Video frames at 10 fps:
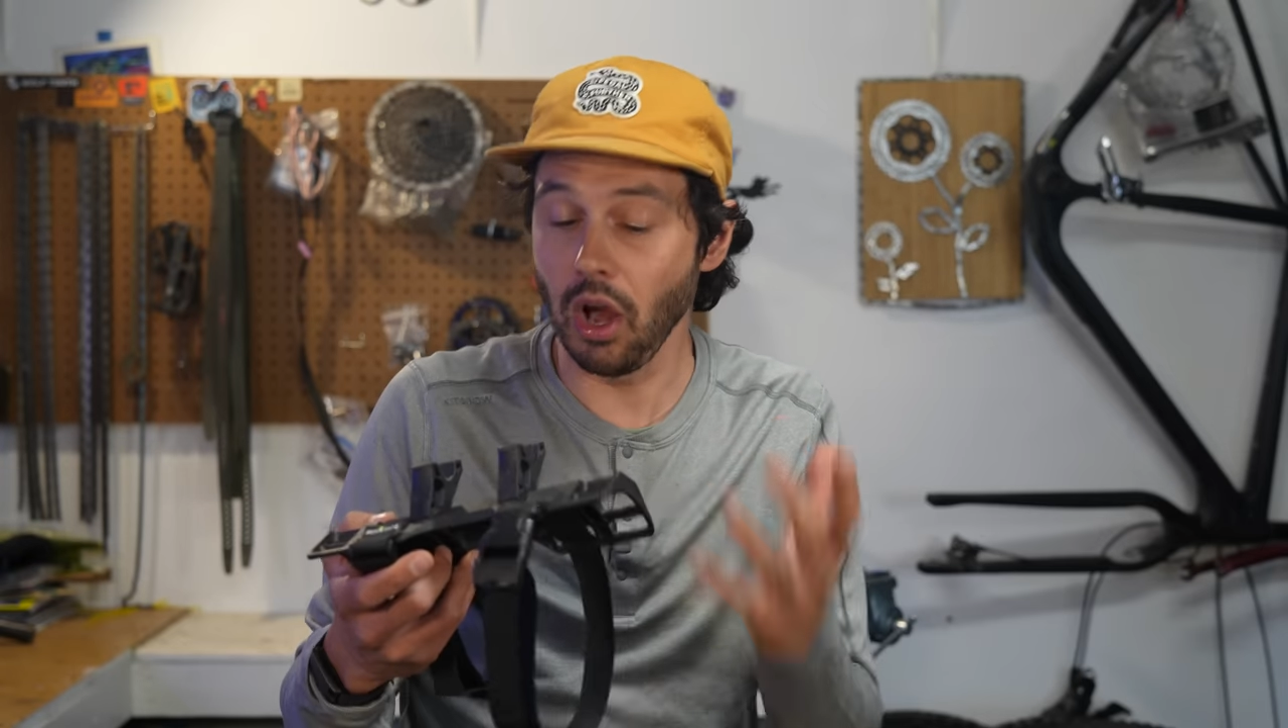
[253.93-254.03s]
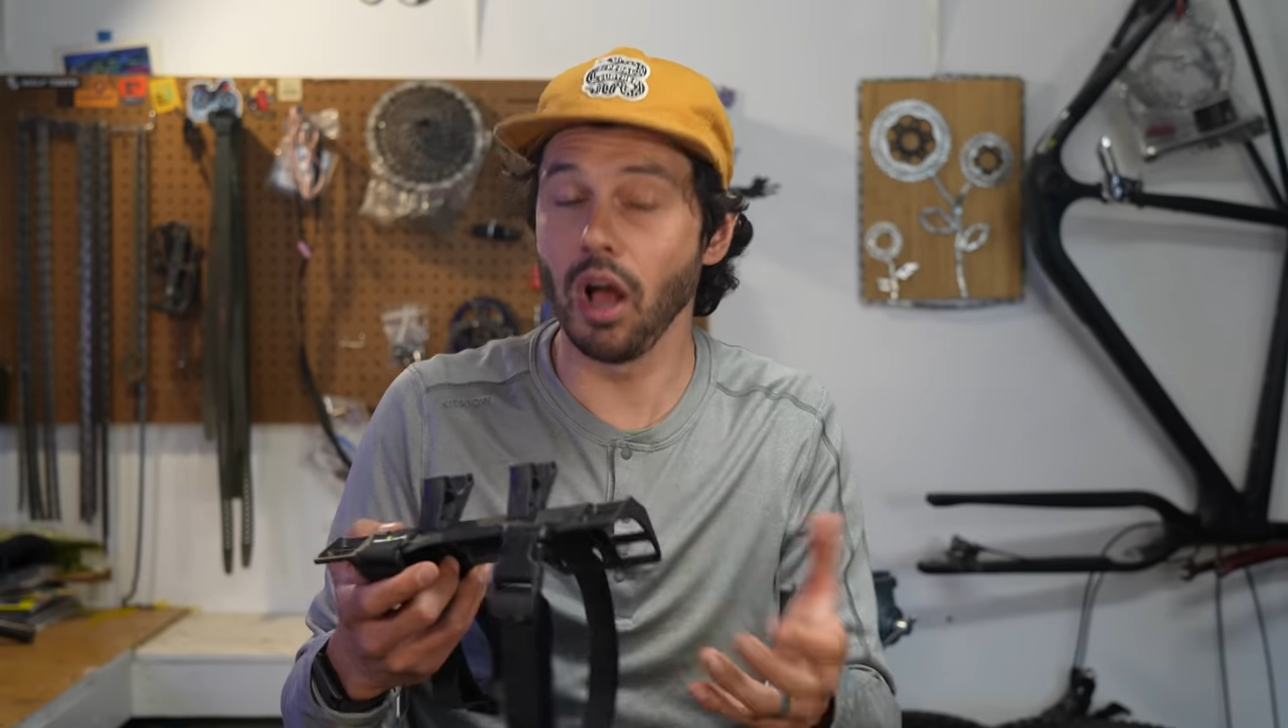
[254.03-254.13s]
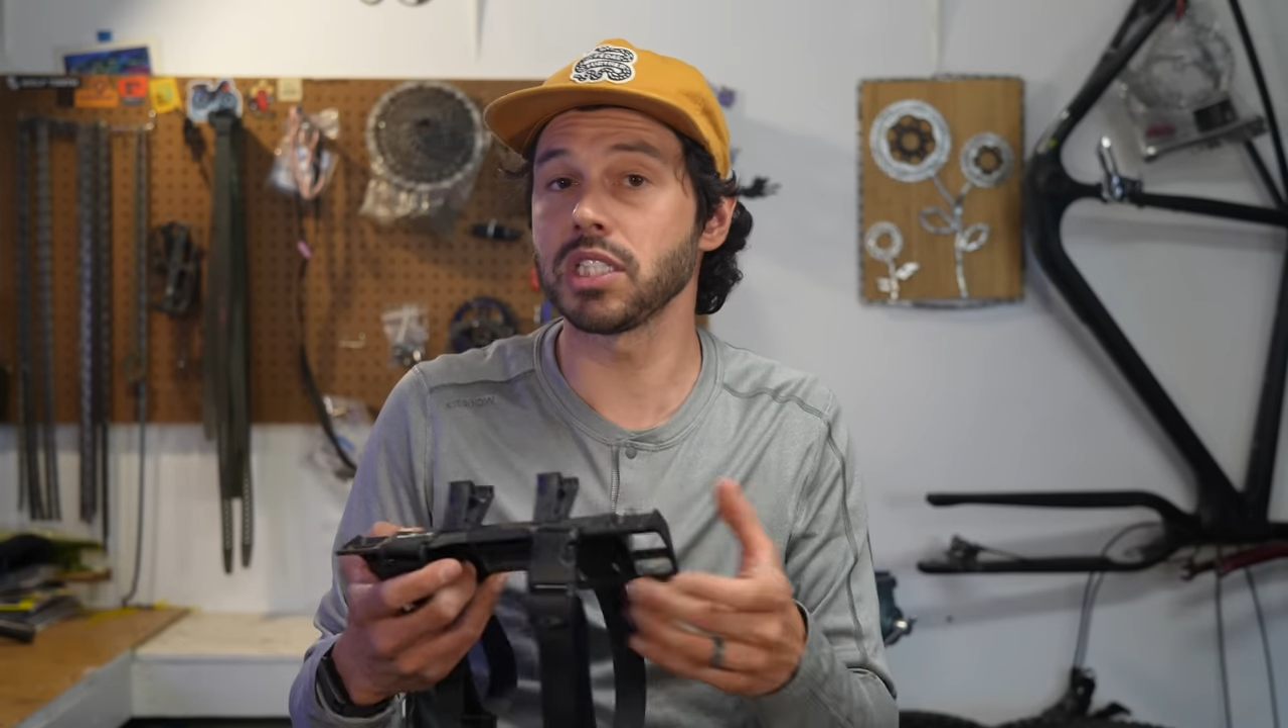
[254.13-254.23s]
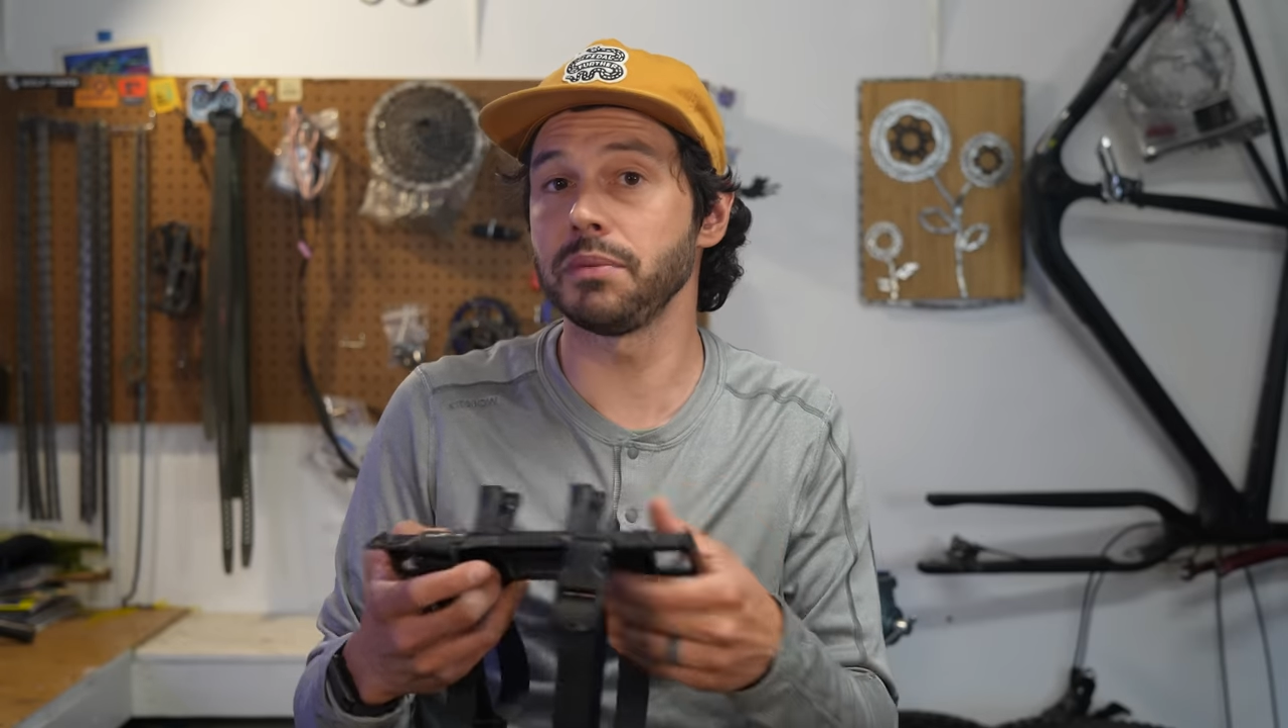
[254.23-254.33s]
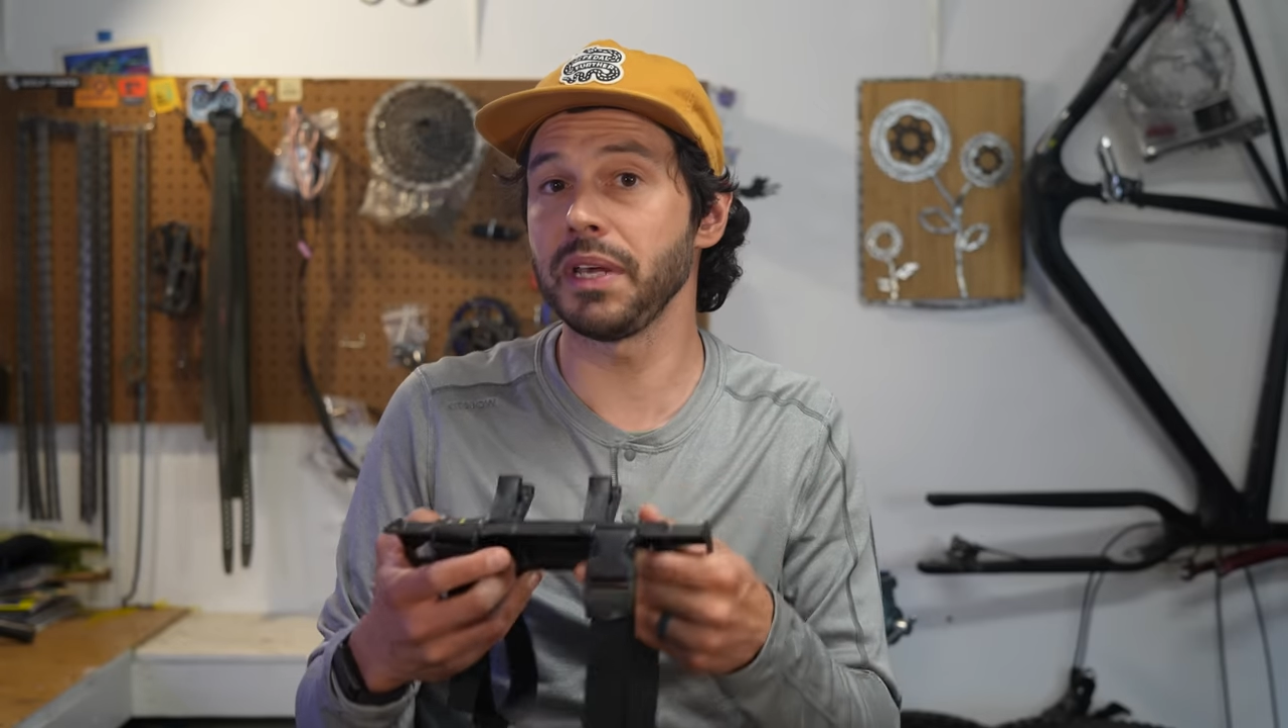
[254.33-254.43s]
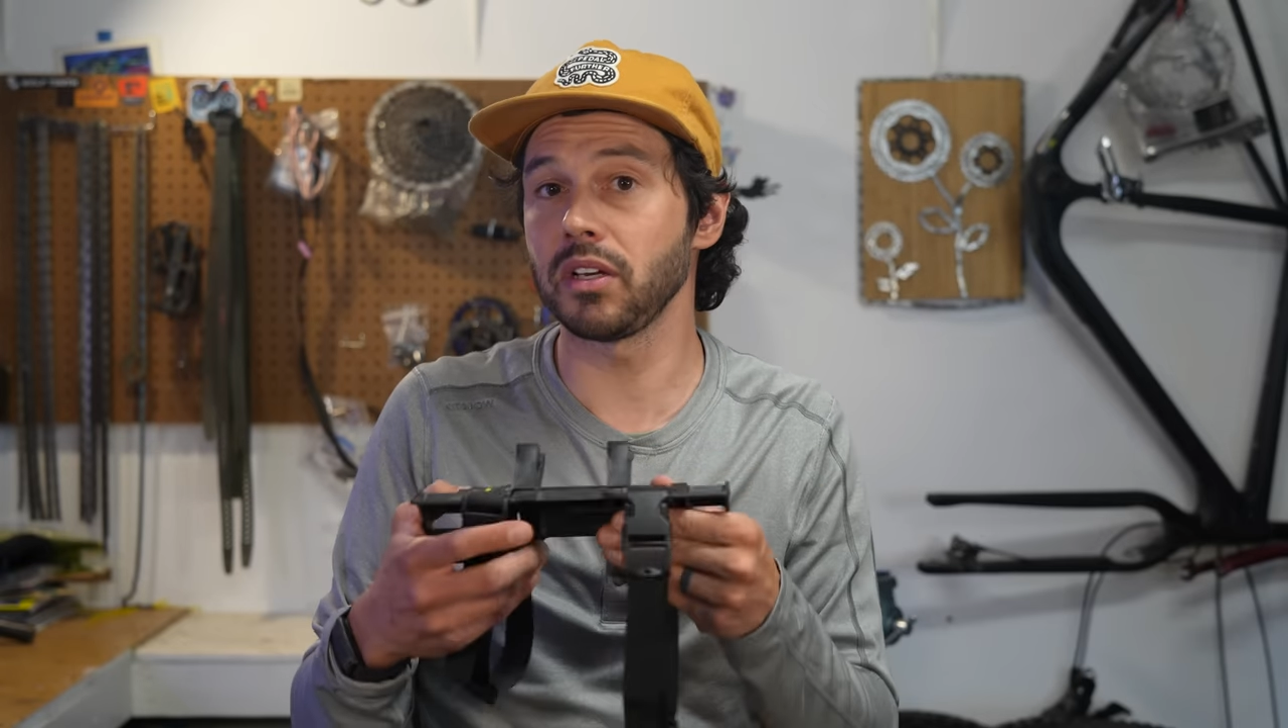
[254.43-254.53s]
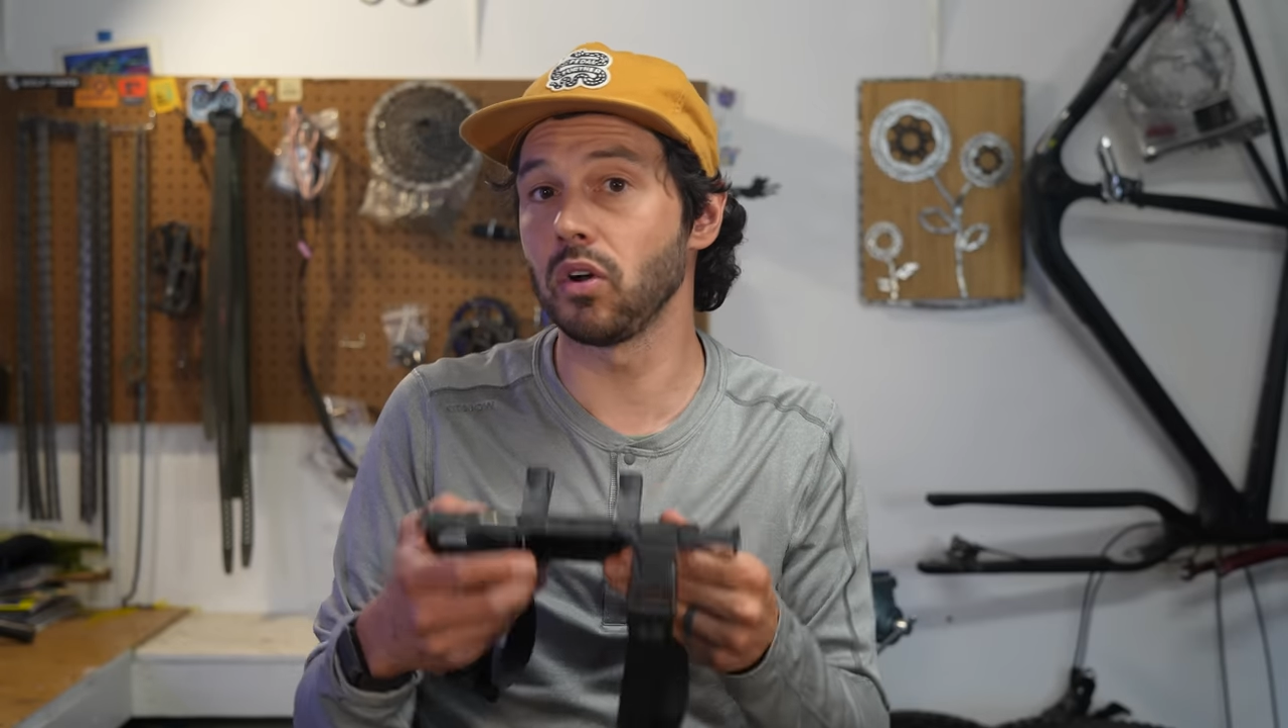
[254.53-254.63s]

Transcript: ultimate